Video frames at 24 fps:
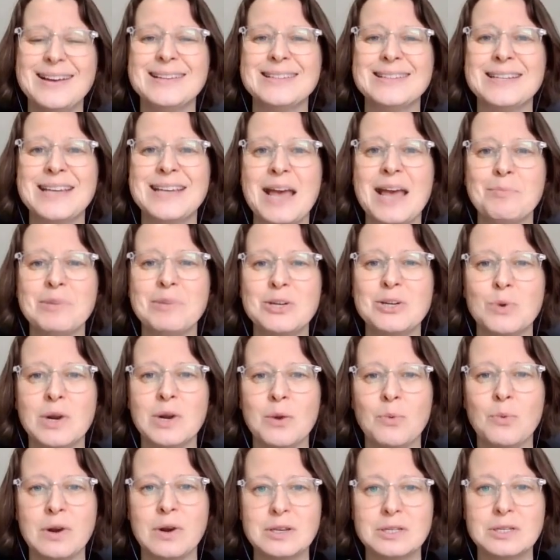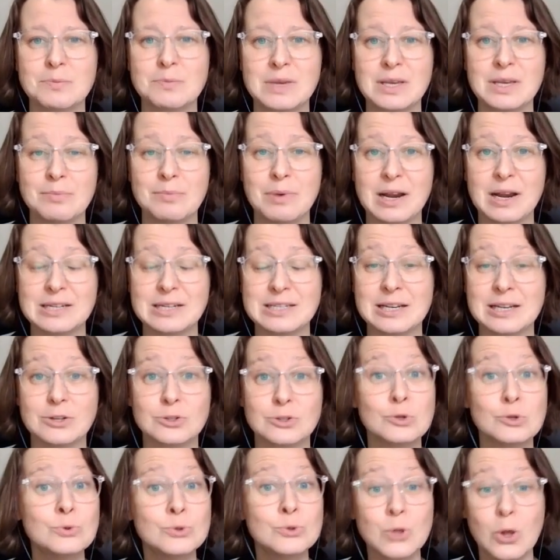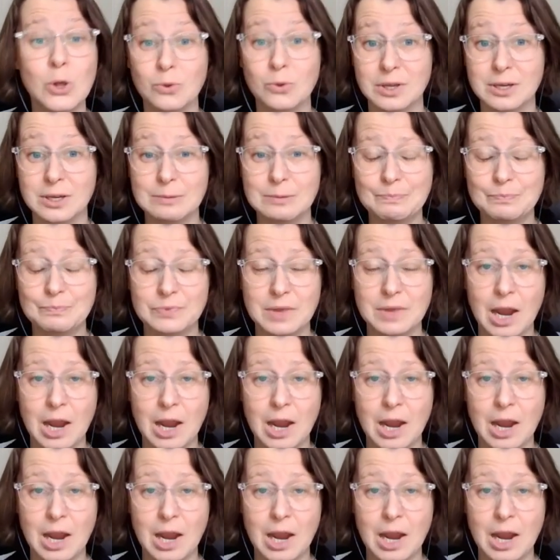to get me to where I wanted to be, but I did it too slowly.